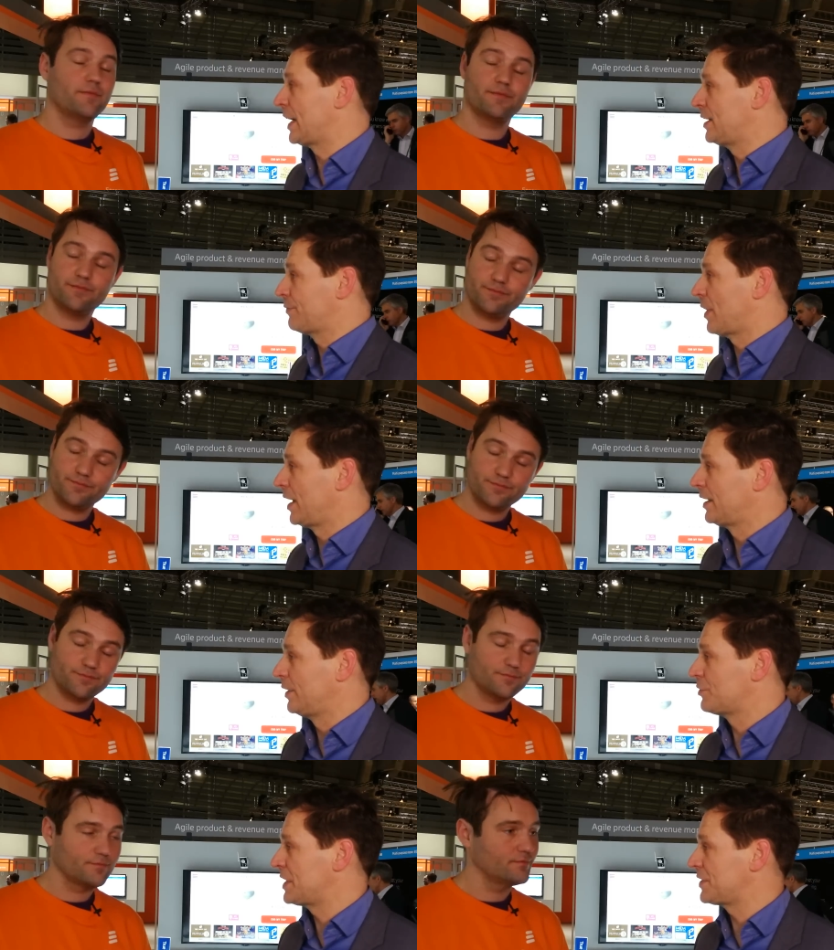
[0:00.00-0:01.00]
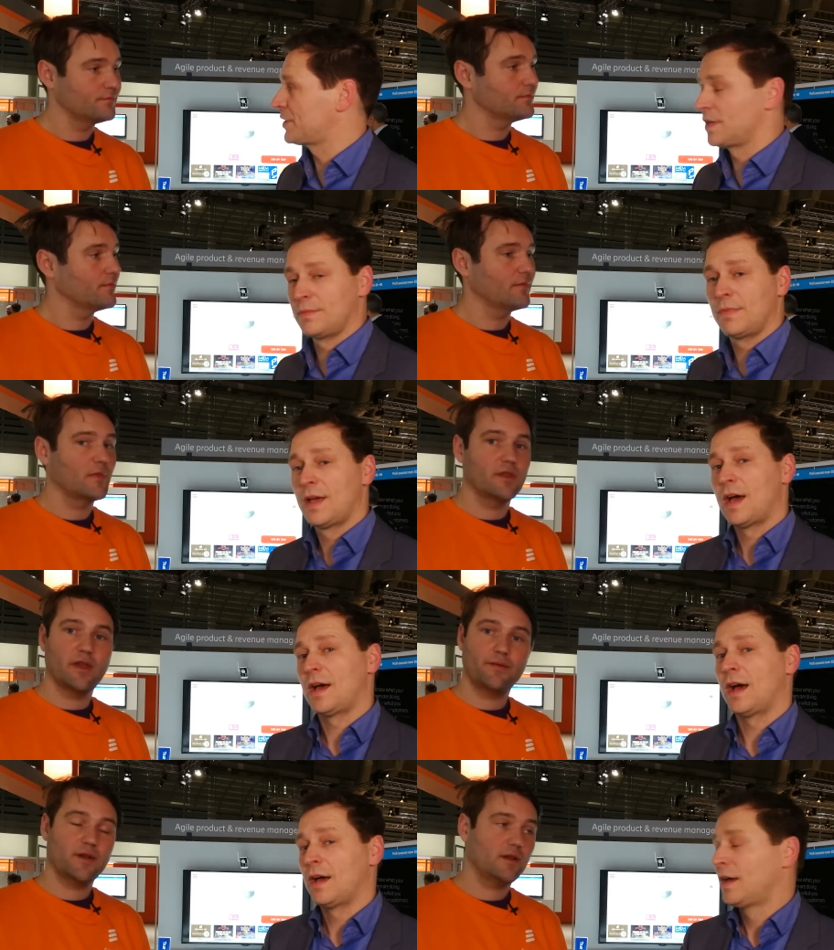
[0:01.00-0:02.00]
Speaker 1: They define a new system.
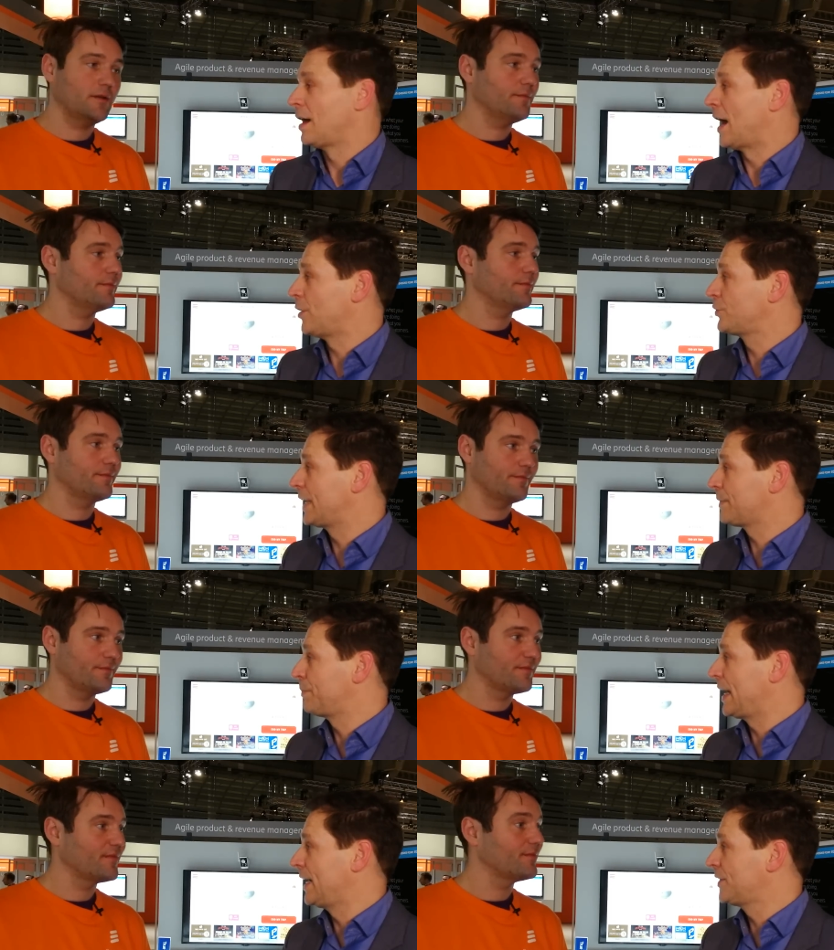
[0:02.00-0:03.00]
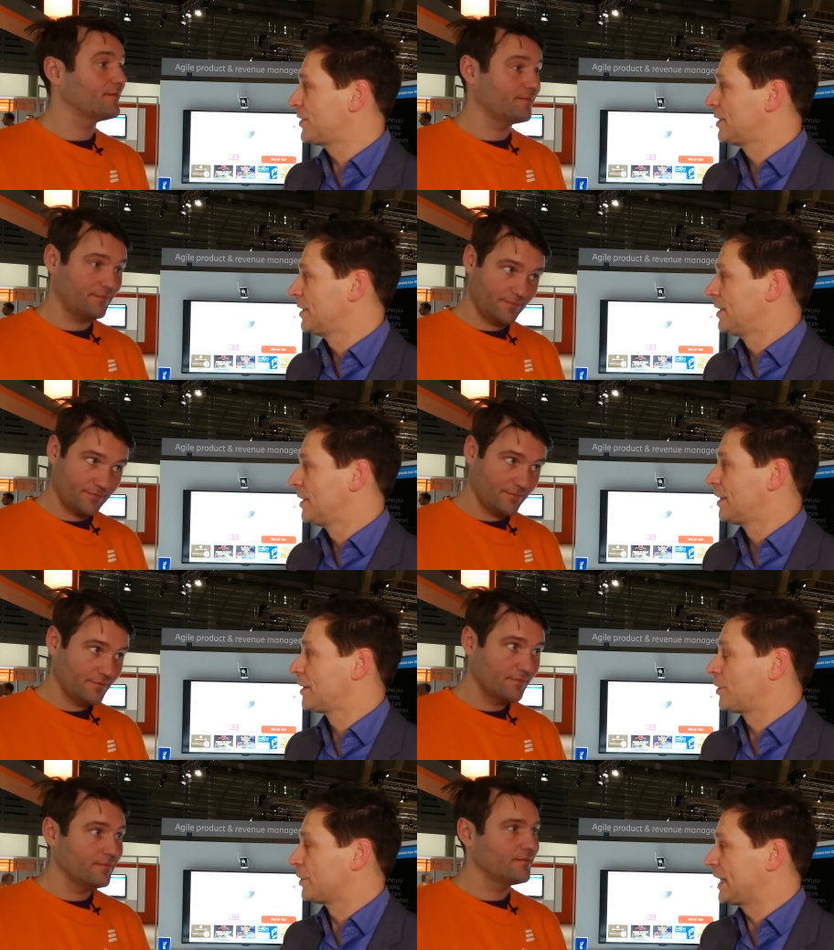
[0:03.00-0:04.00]
Definitely. How to get paid,
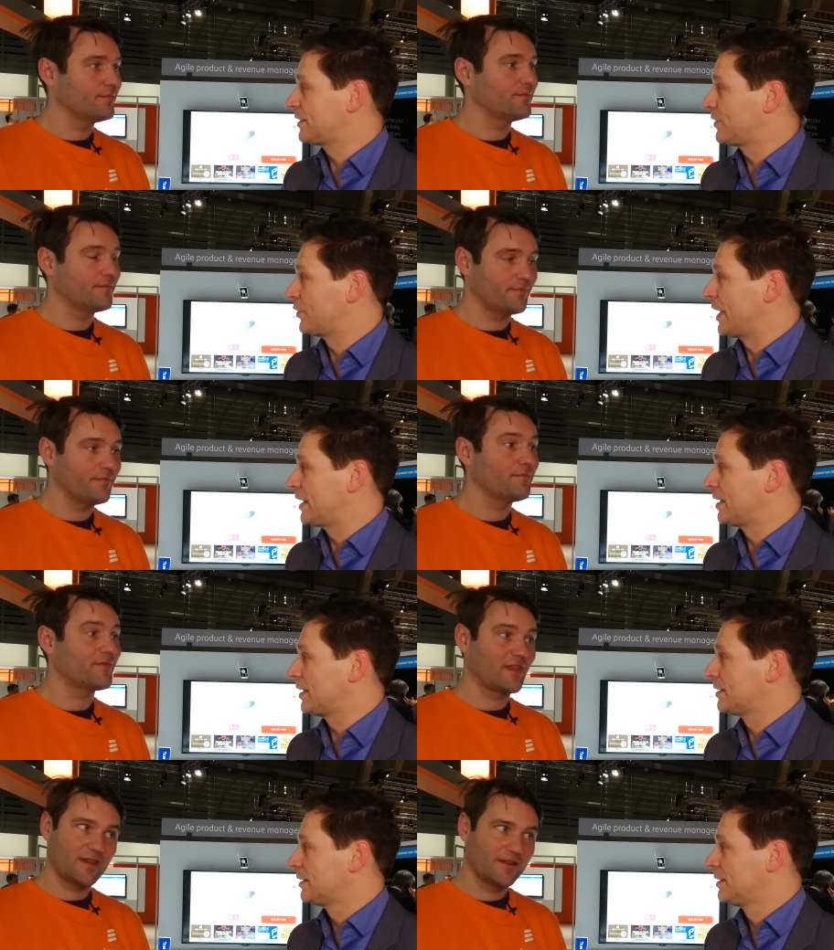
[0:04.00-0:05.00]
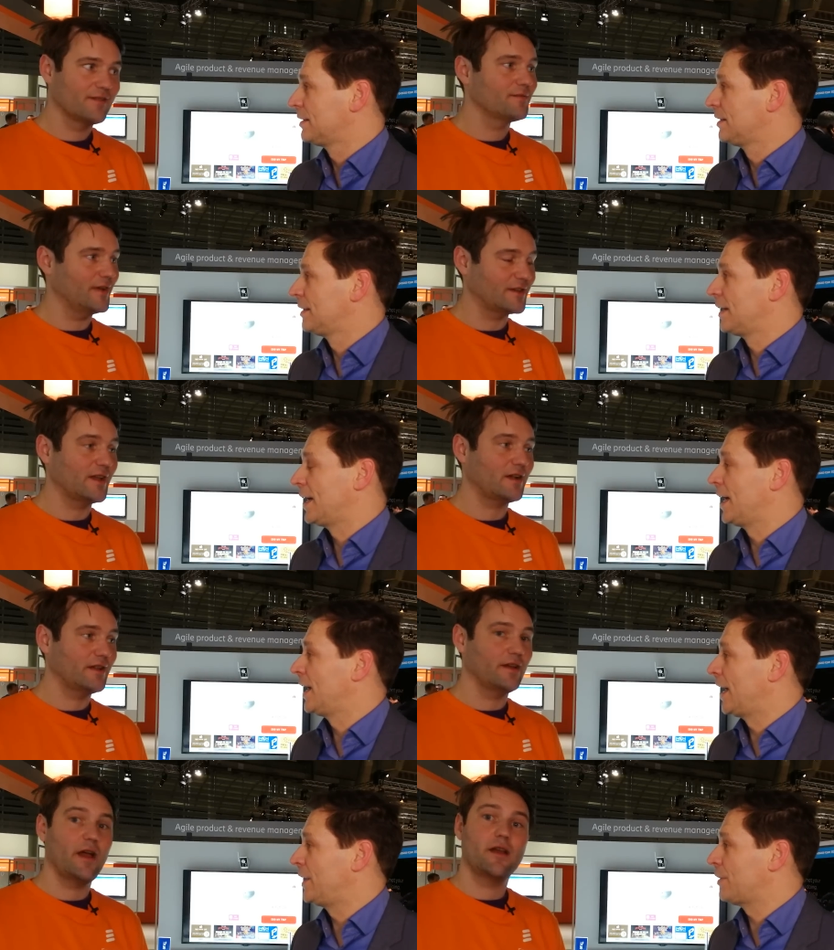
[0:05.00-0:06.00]
connected together.
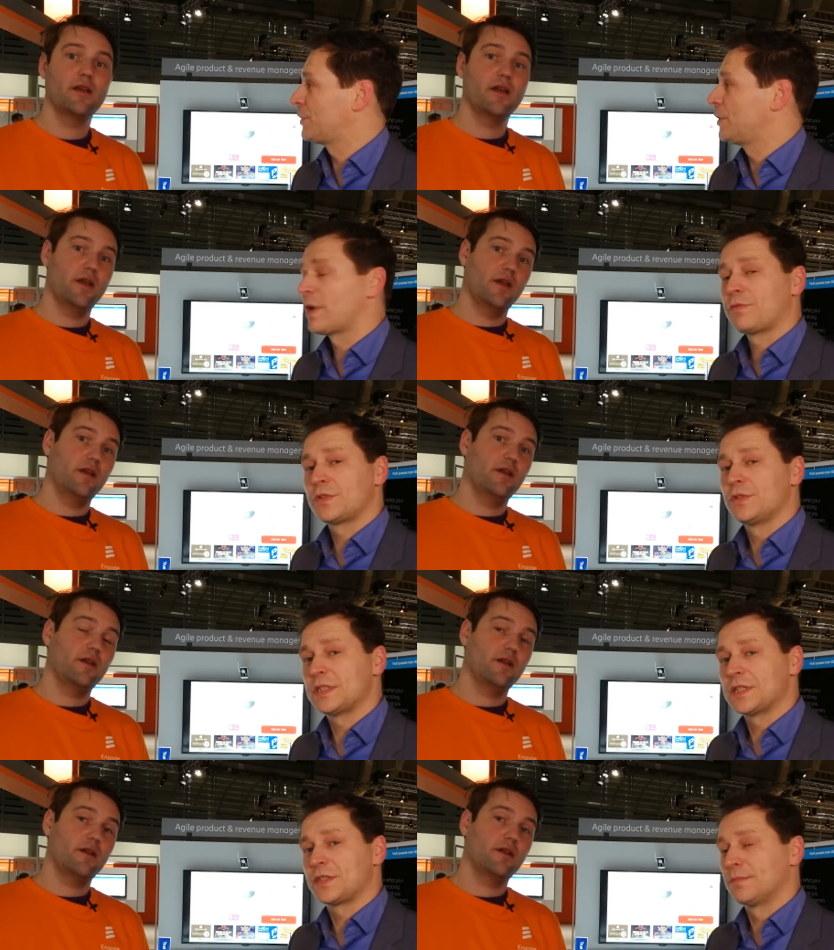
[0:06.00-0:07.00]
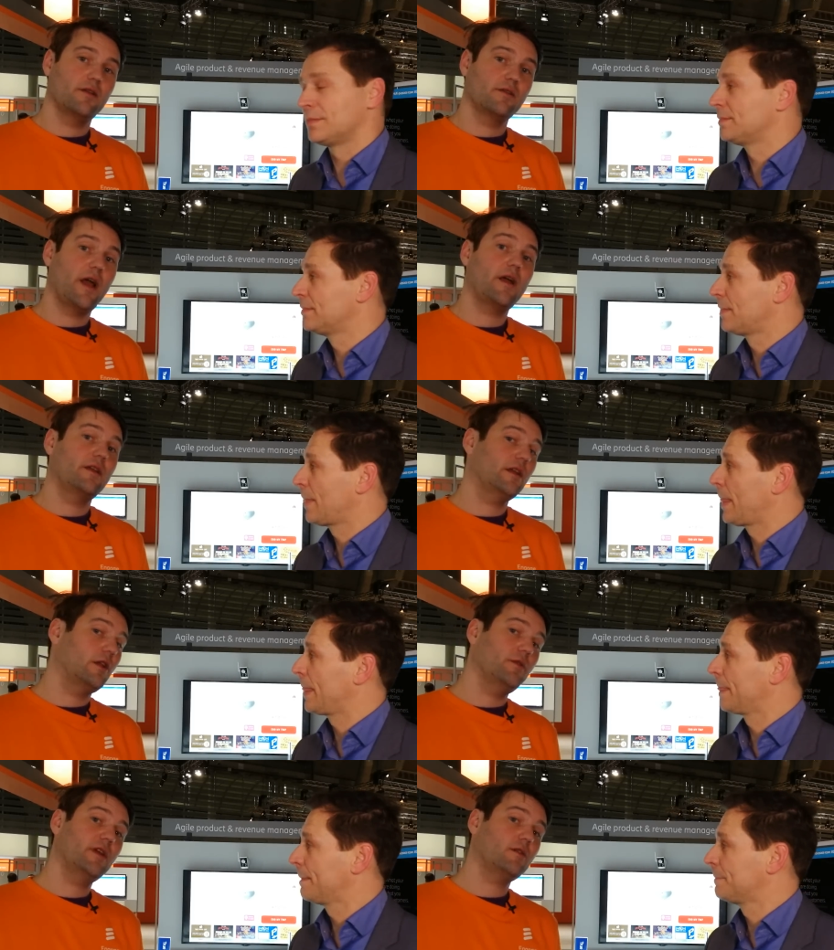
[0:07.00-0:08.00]
Speaker 2: Exactly. And you have a new revenue system.
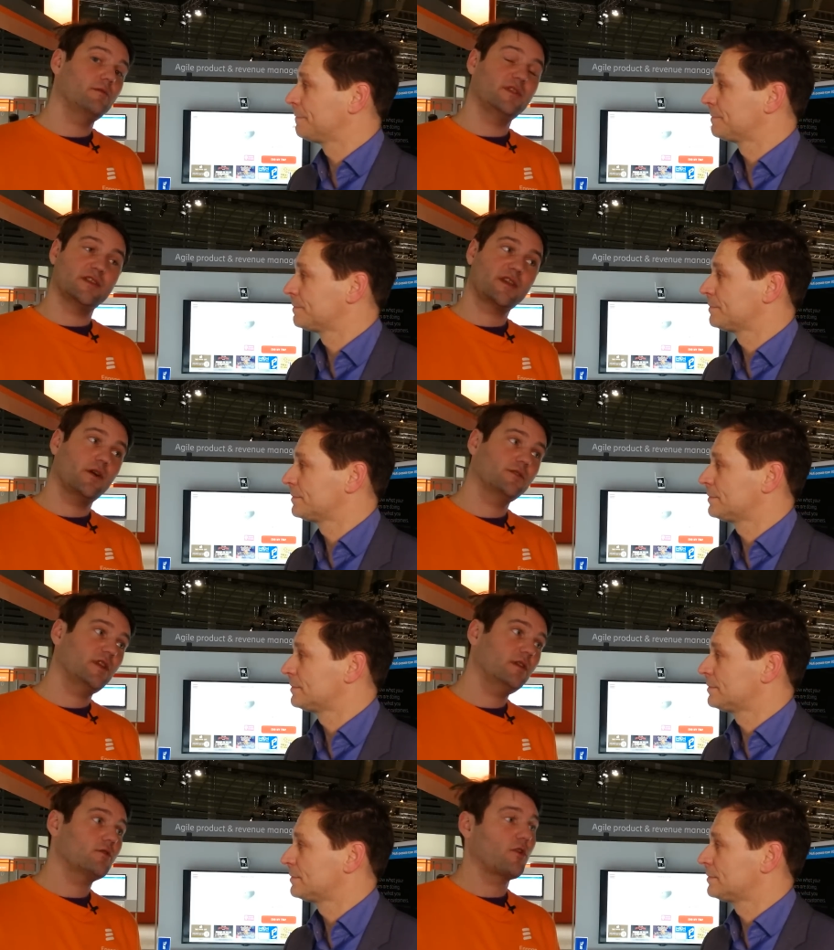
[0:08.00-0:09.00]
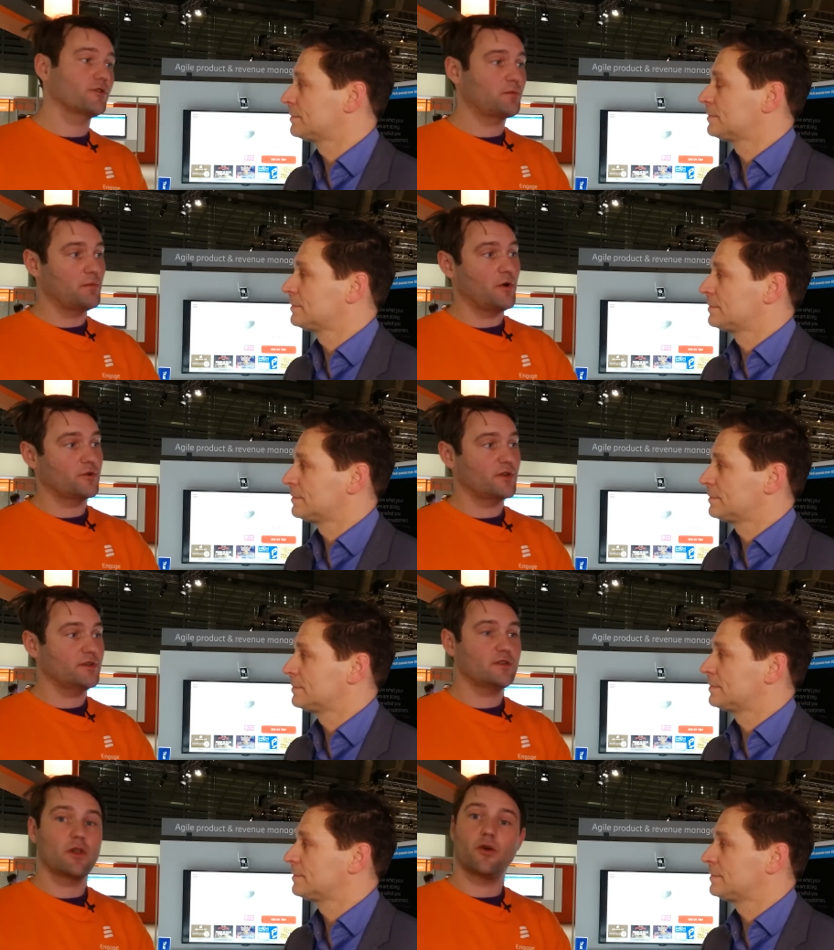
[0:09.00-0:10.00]
Including discounting,
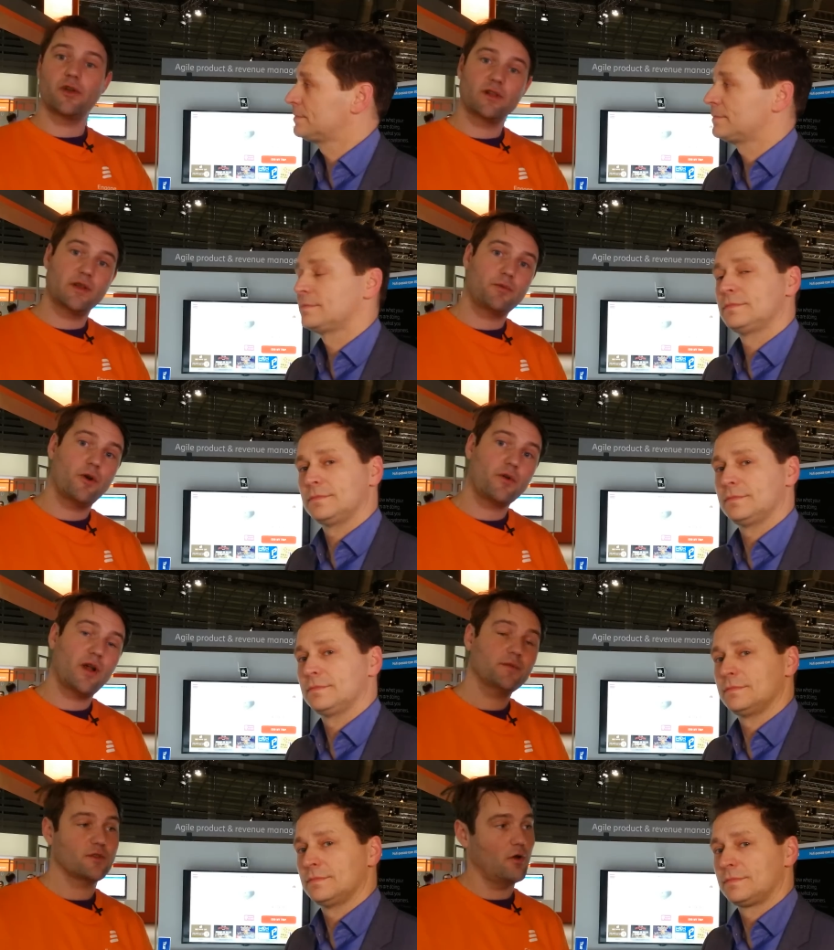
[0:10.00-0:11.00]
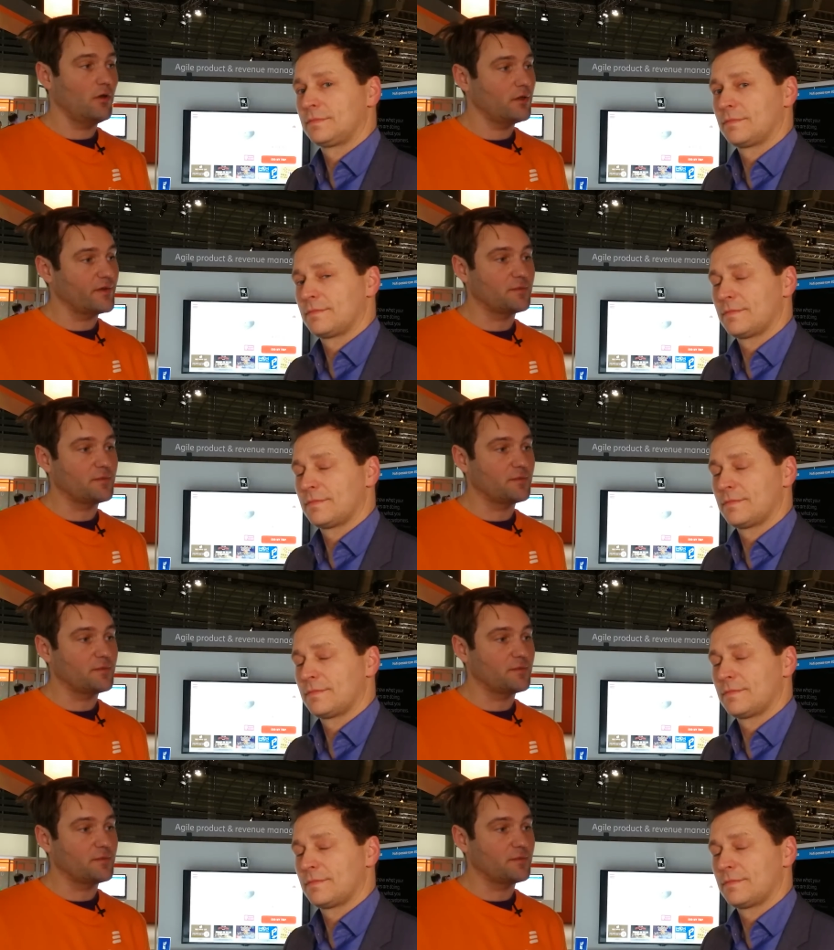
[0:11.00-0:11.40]
cross-promotions, loyalty programs, all